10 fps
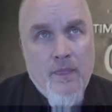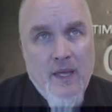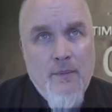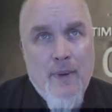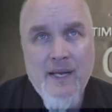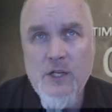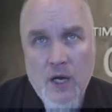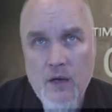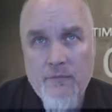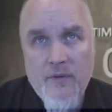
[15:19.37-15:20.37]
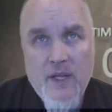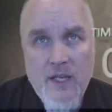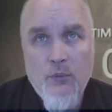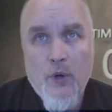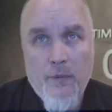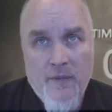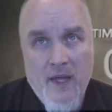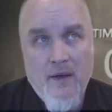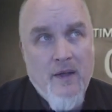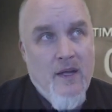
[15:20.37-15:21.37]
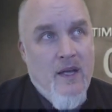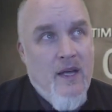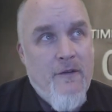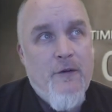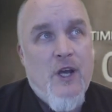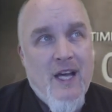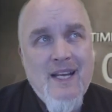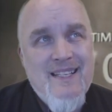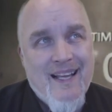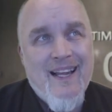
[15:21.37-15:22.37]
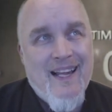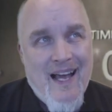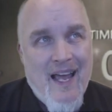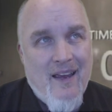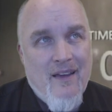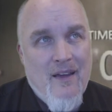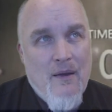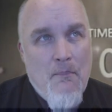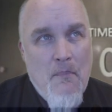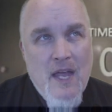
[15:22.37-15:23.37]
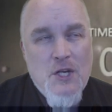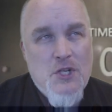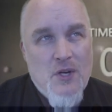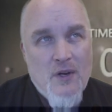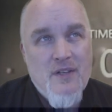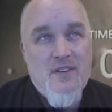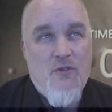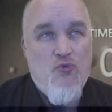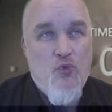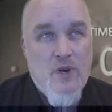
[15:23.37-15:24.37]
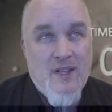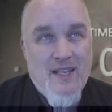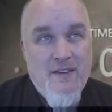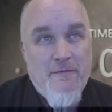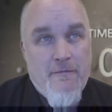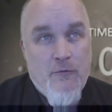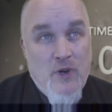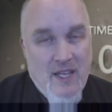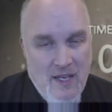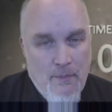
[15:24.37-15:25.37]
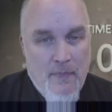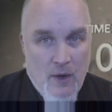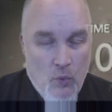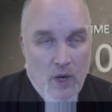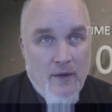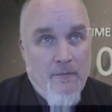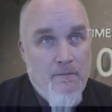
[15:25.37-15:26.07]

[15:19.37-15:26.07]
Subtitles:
In Mein Kampf, he wrote that if you're gonna tell a lie, make sure it's a really freaking big one.